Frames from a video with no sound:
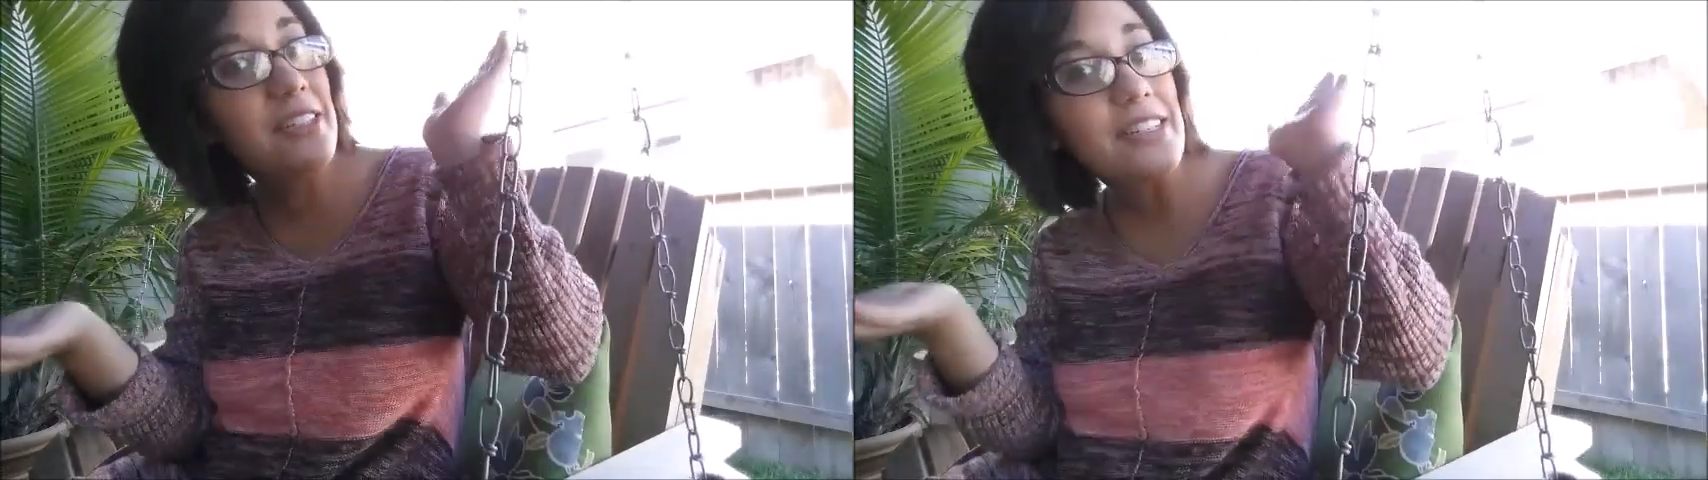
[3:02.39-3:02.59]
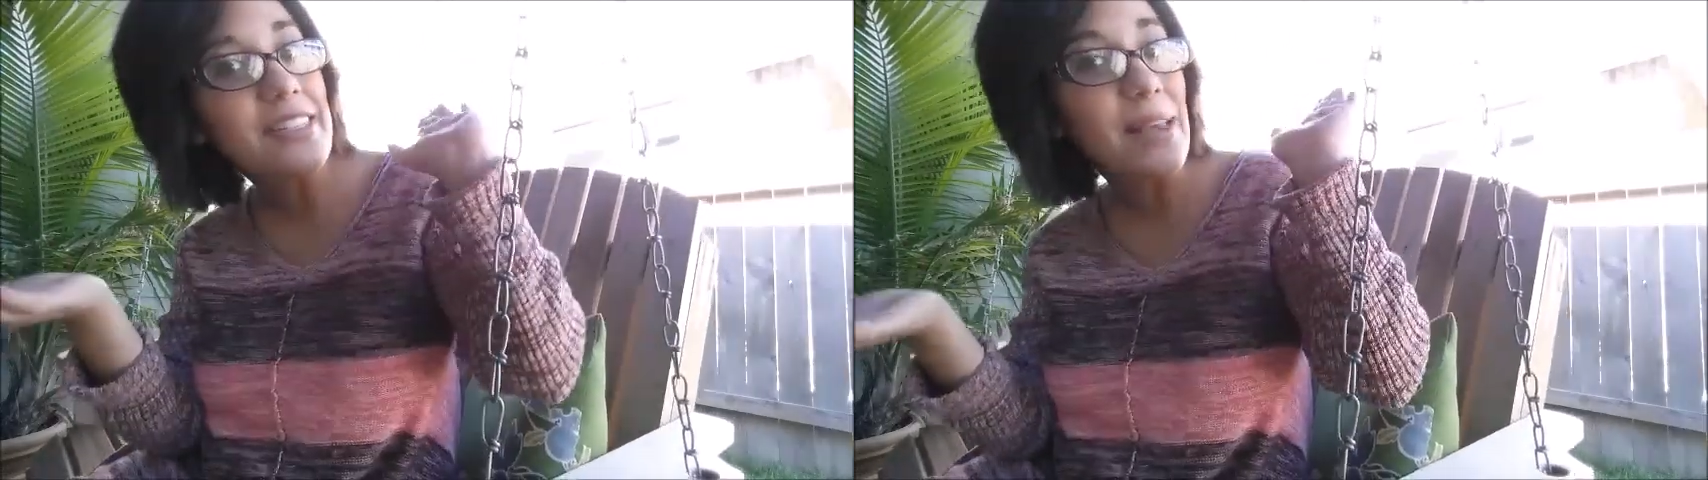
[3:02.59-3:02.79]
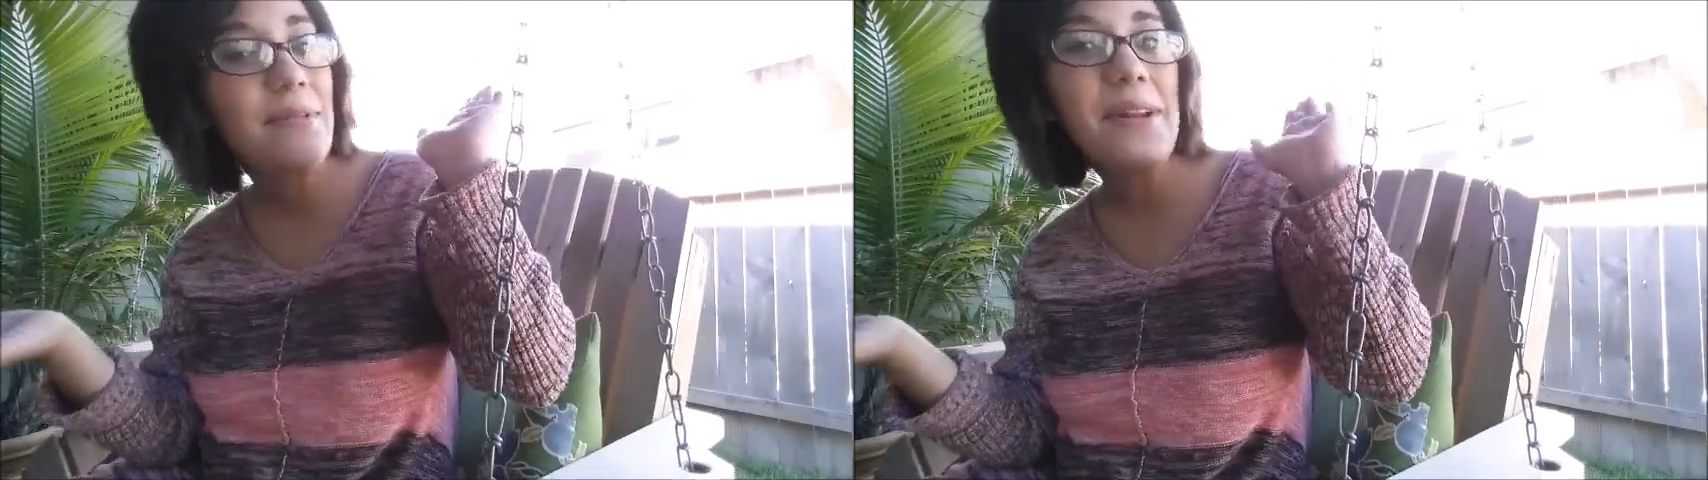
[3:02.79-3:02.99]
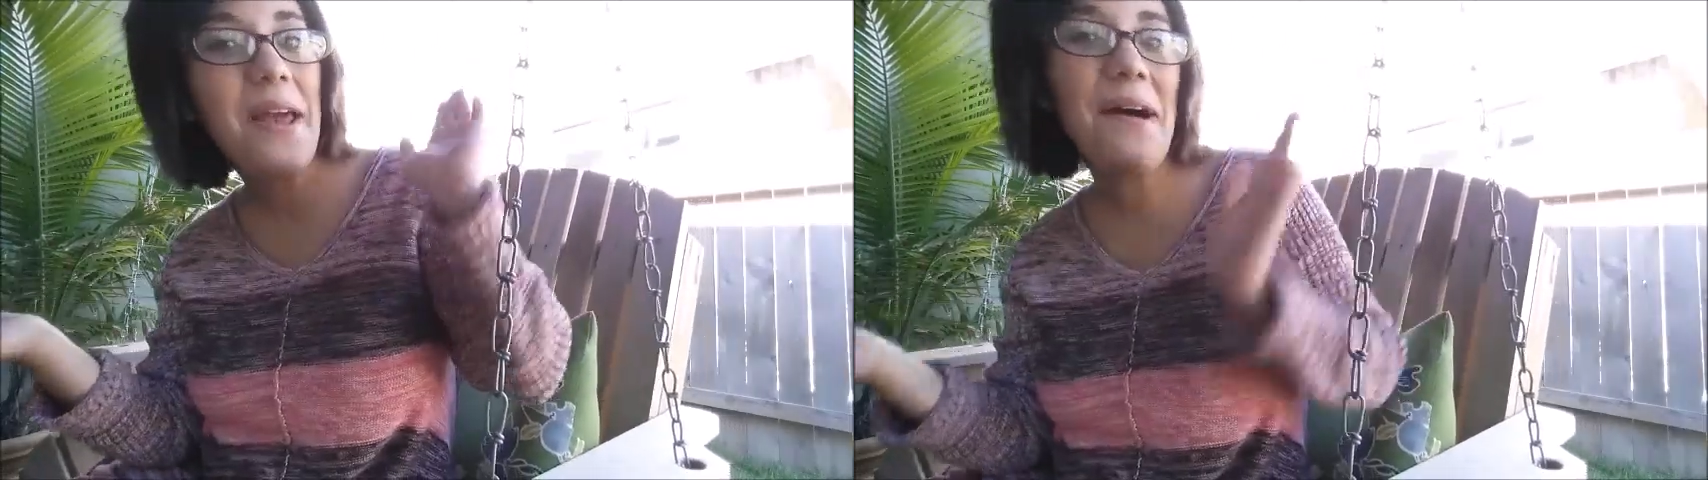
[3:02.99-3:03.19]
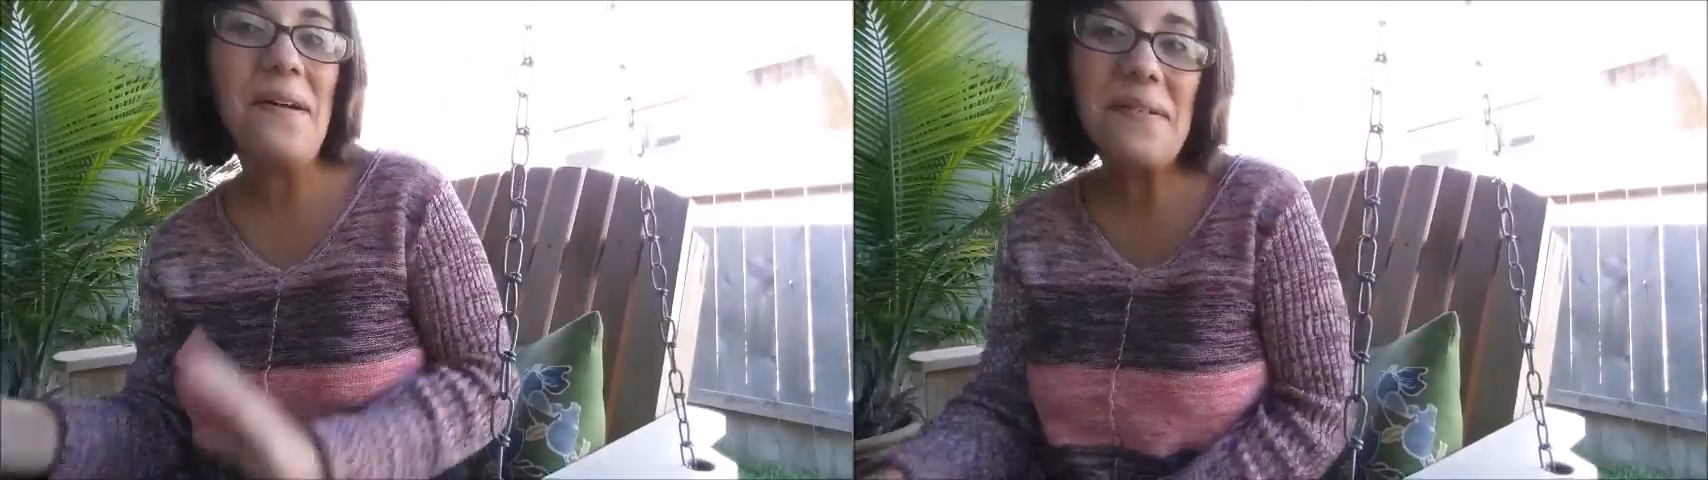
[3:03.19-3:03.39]
Just let me
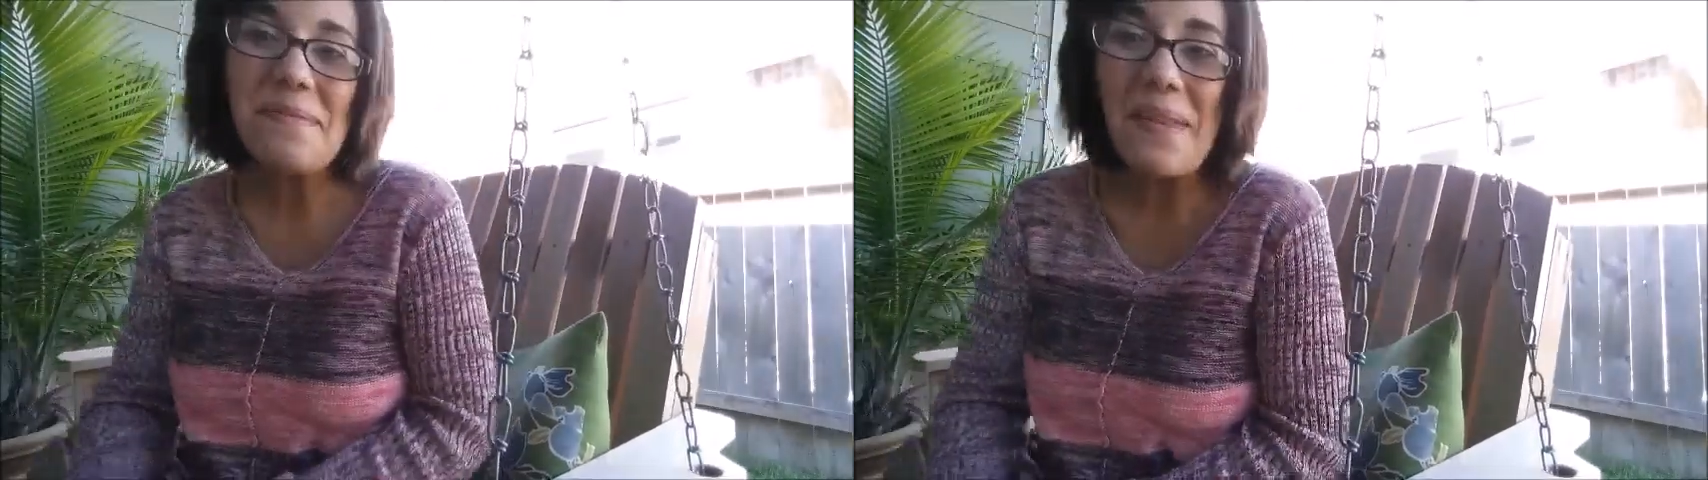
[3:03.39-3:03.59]
know.